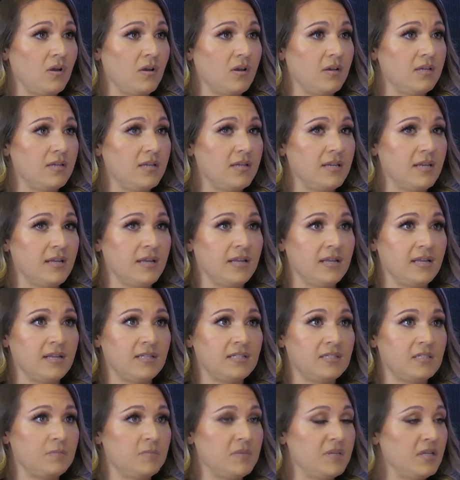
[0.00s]
and
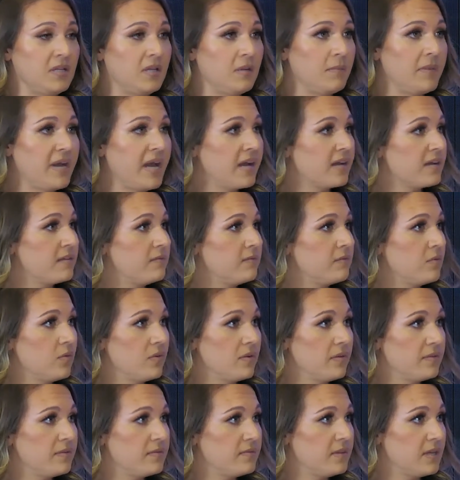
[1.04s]
it's been a back and
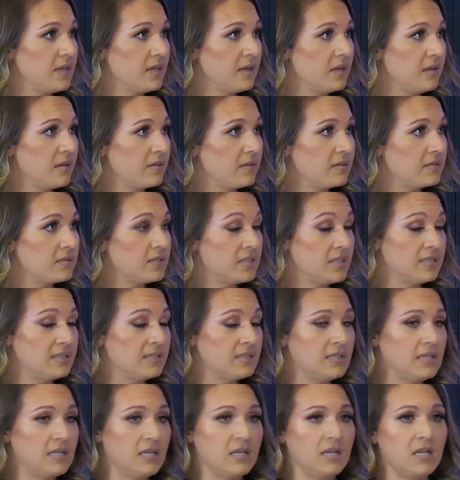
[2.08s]
forth thing
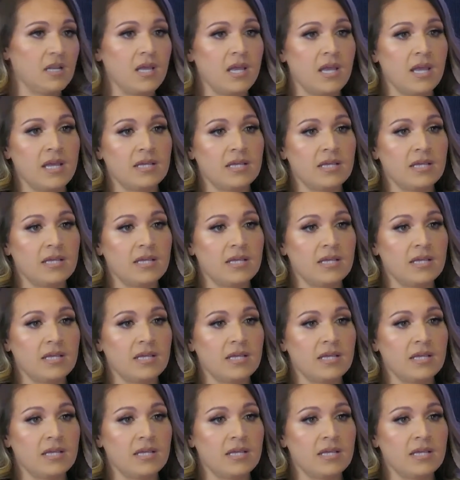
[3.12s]
since then.